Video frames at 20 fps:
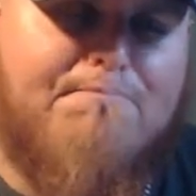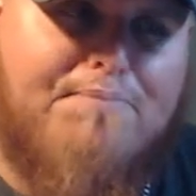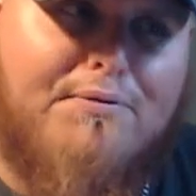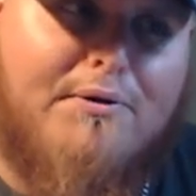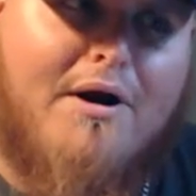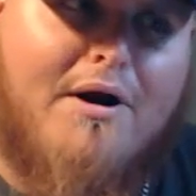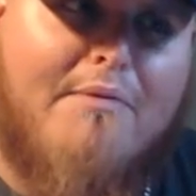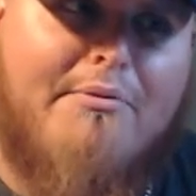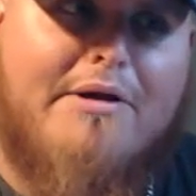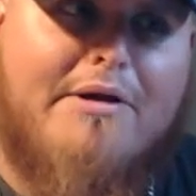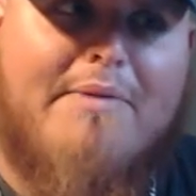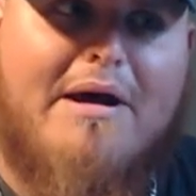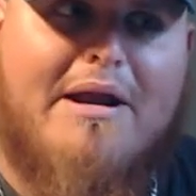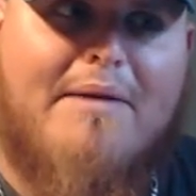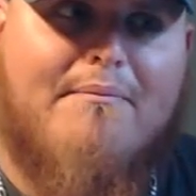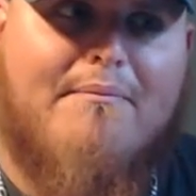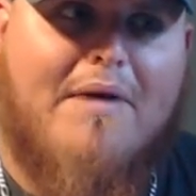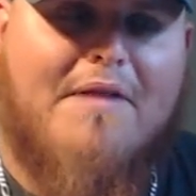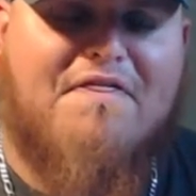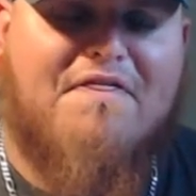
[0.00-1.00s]
probably about a
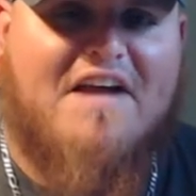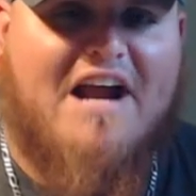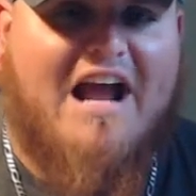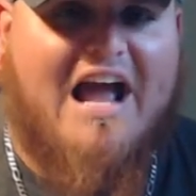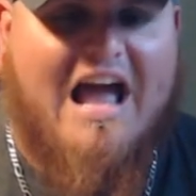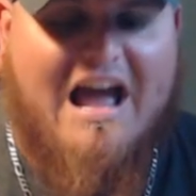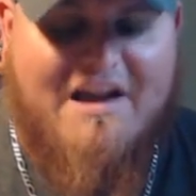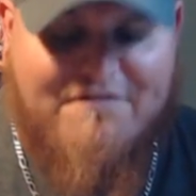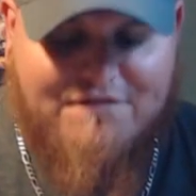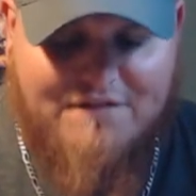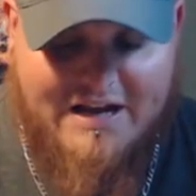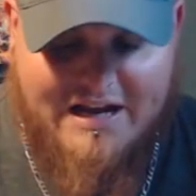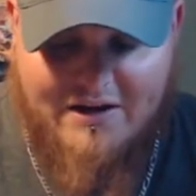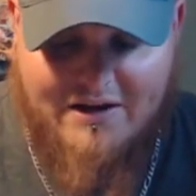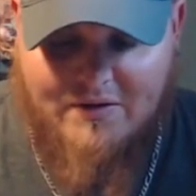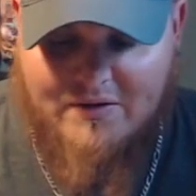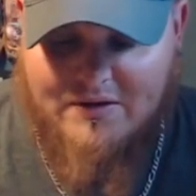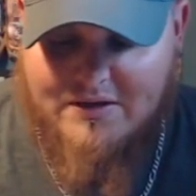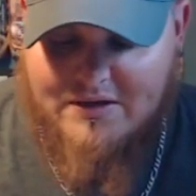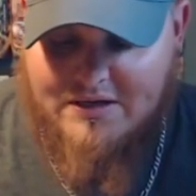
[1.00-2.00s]
month and a half
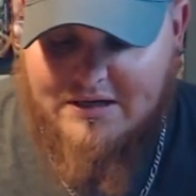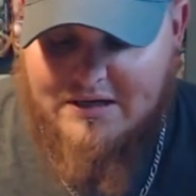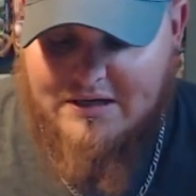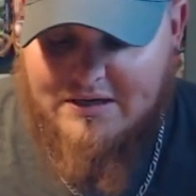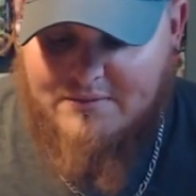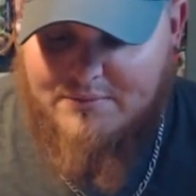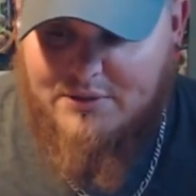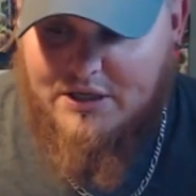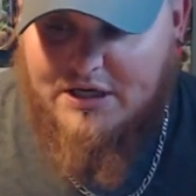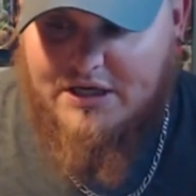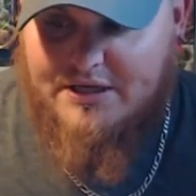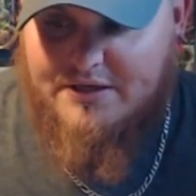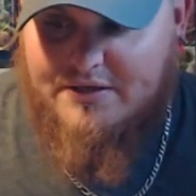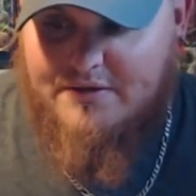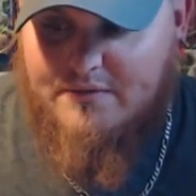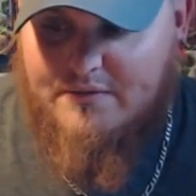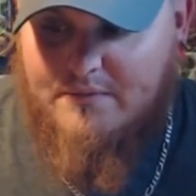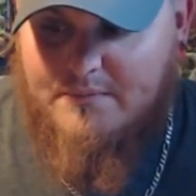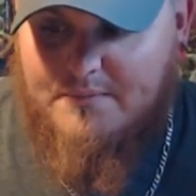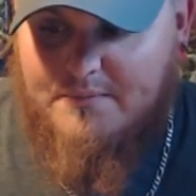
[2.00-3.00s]
now but
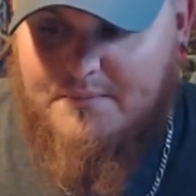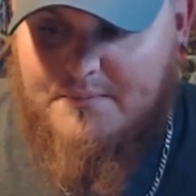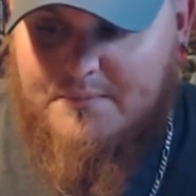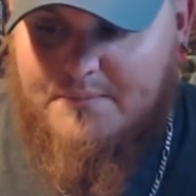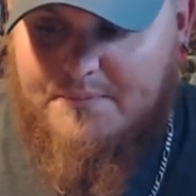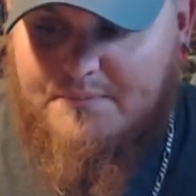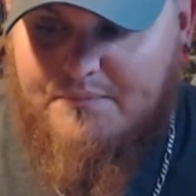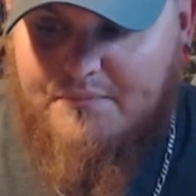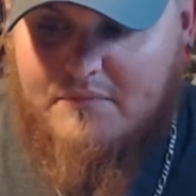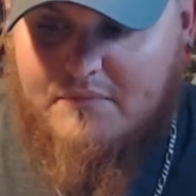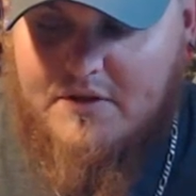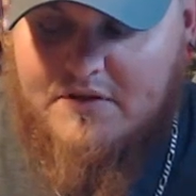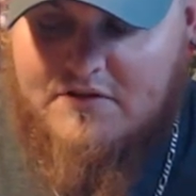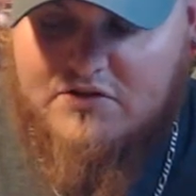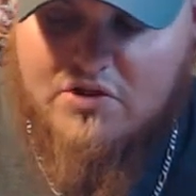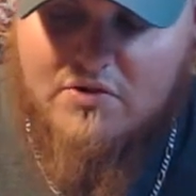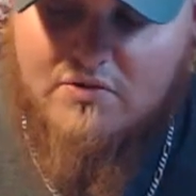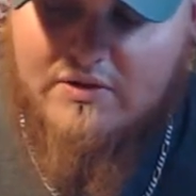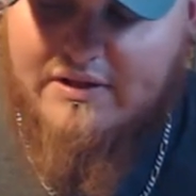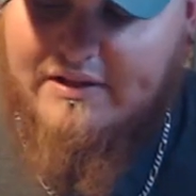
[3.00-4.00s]

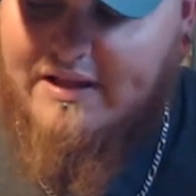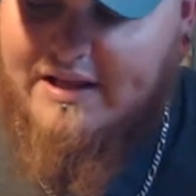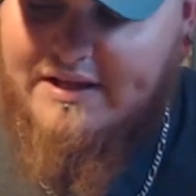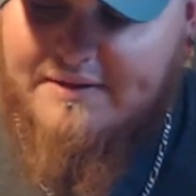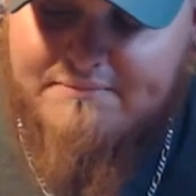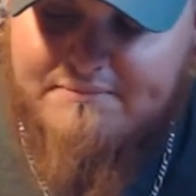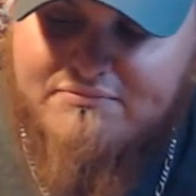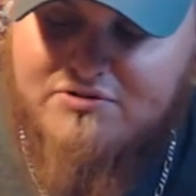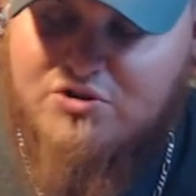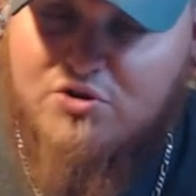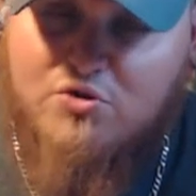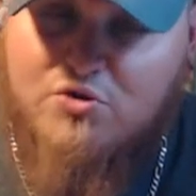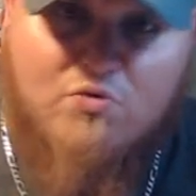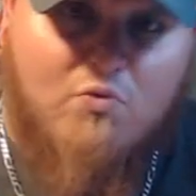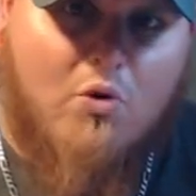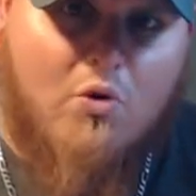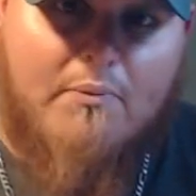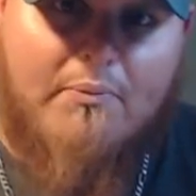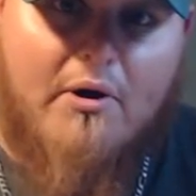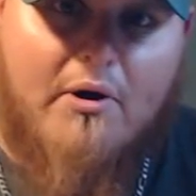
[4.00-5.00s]
there's only like two
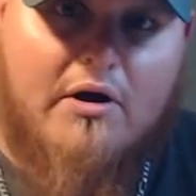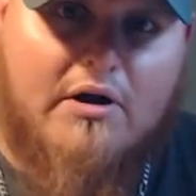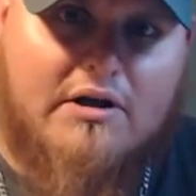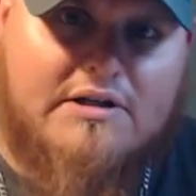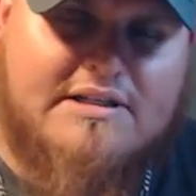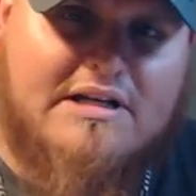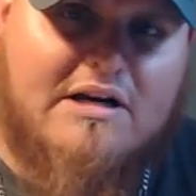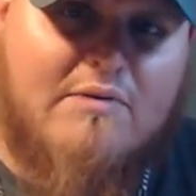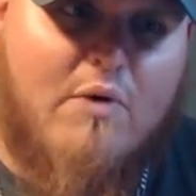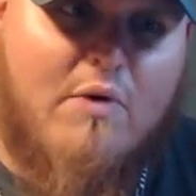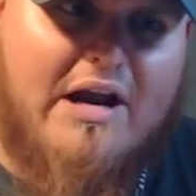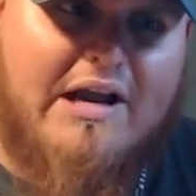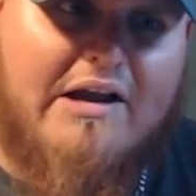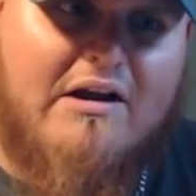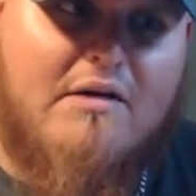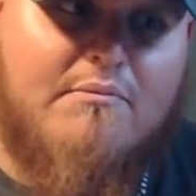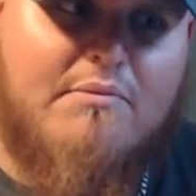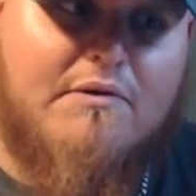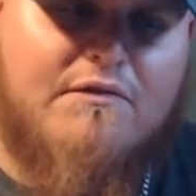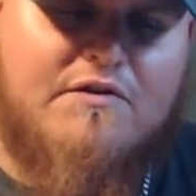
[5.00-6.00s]
more products that I'm waiting
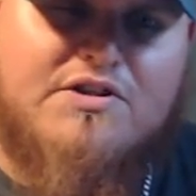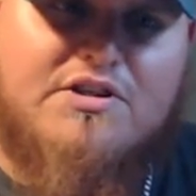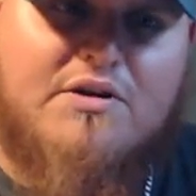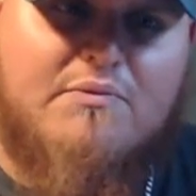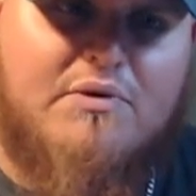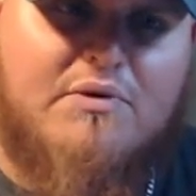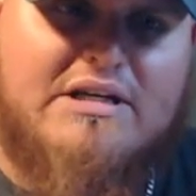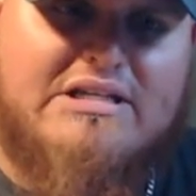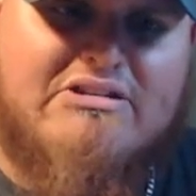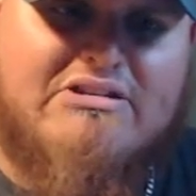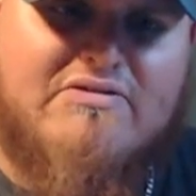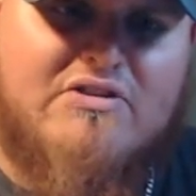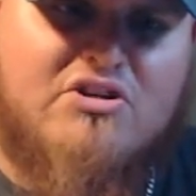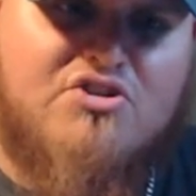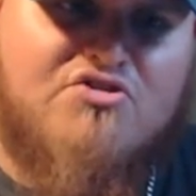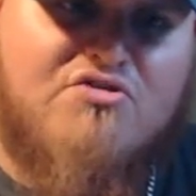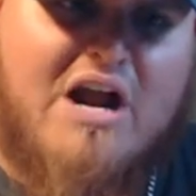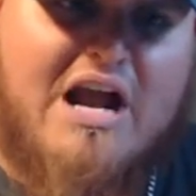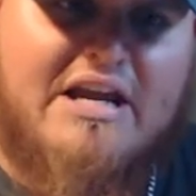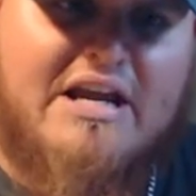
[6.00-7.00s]
on, but for some reason the
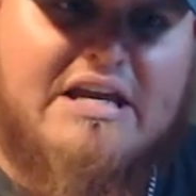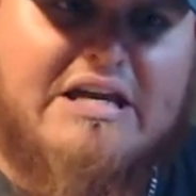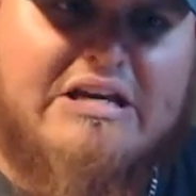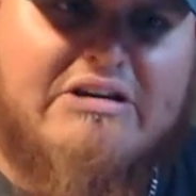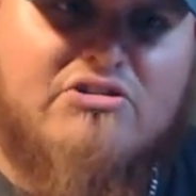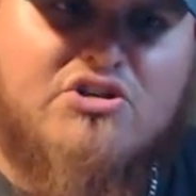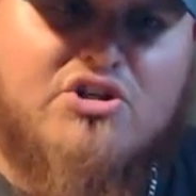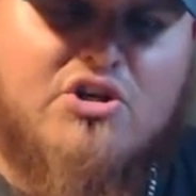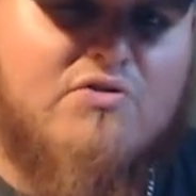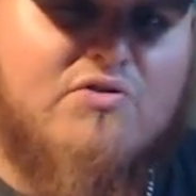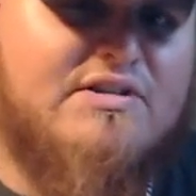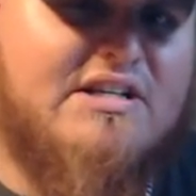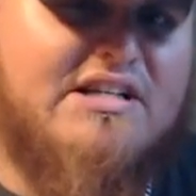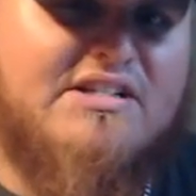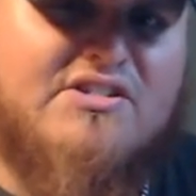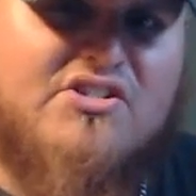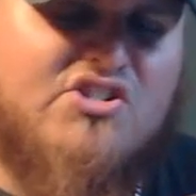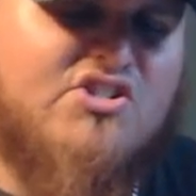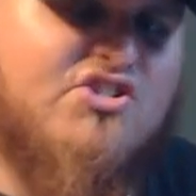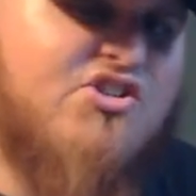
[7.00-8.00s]
tracking shows
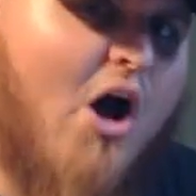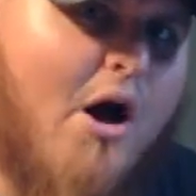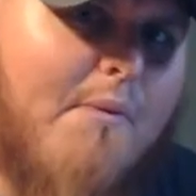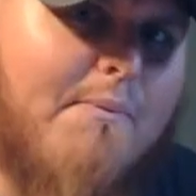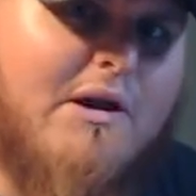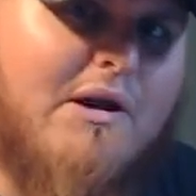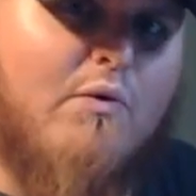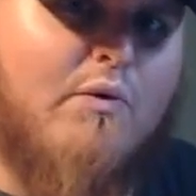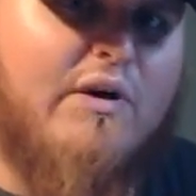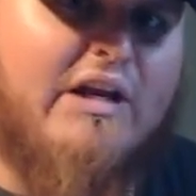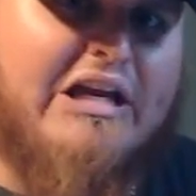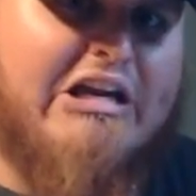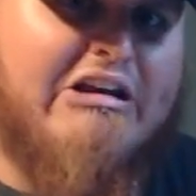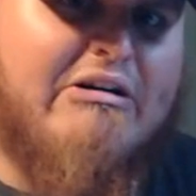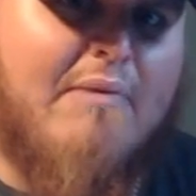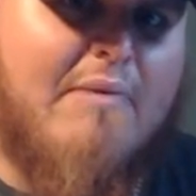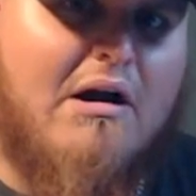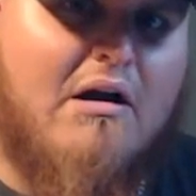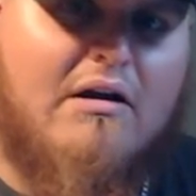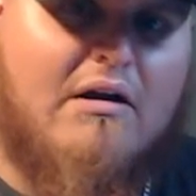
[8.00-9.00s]
it stopping when it hit
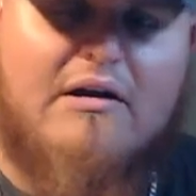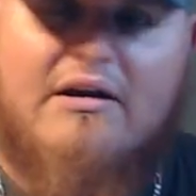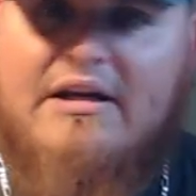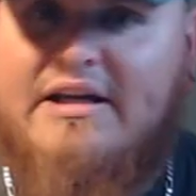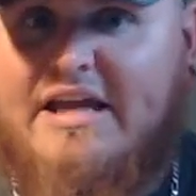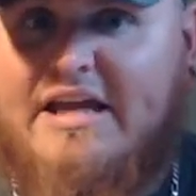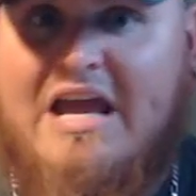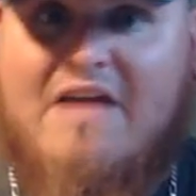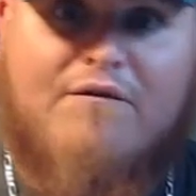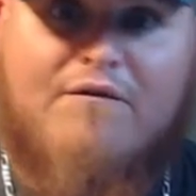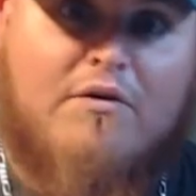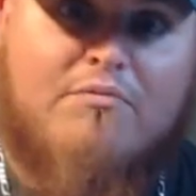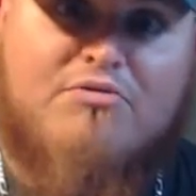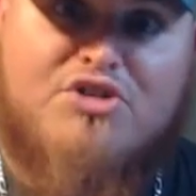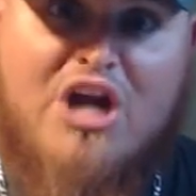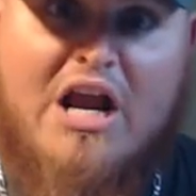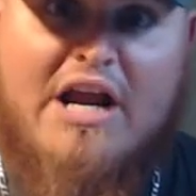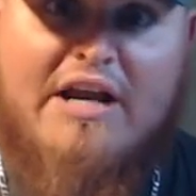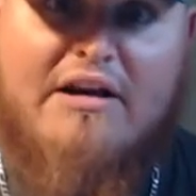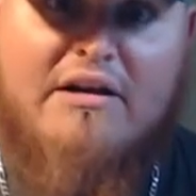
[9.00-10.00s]
America. It came from
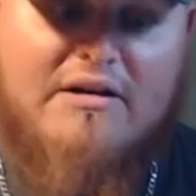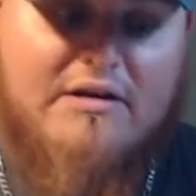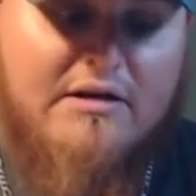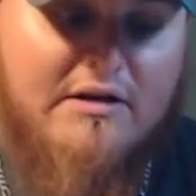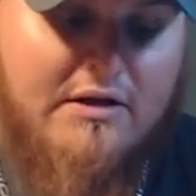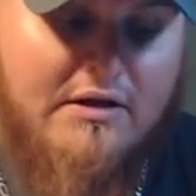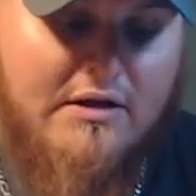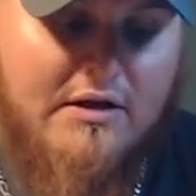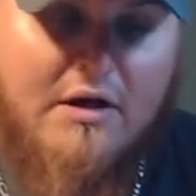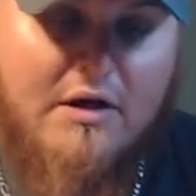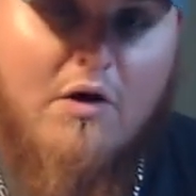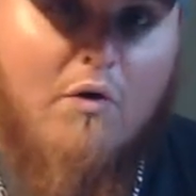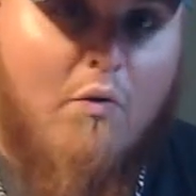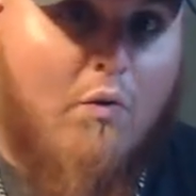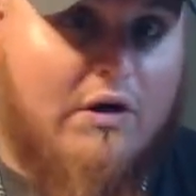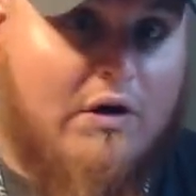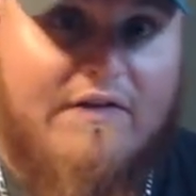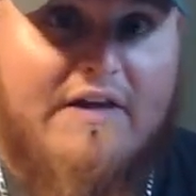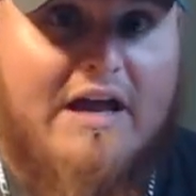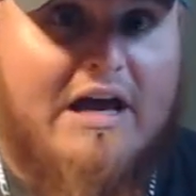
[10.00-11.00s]
China.
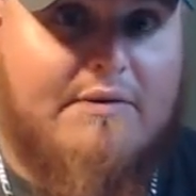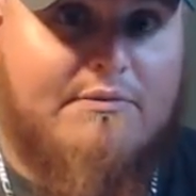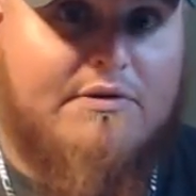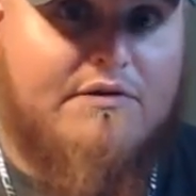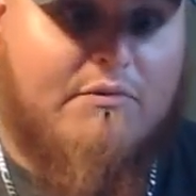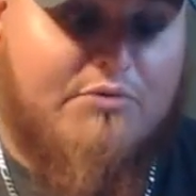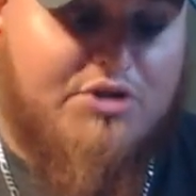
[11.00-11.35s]
One of the items from